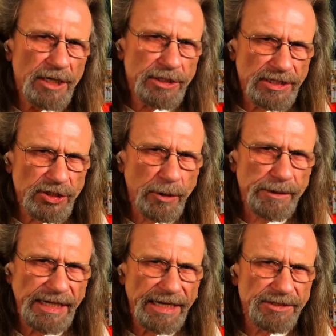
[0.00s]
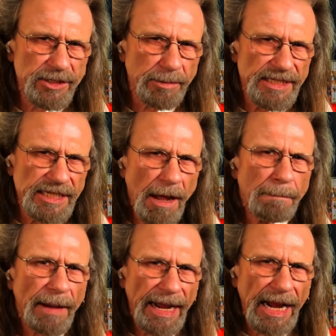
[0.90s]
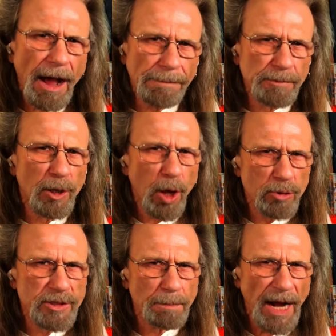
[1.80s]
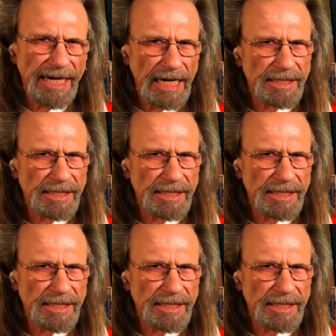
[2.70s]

to certain instruments by up close miking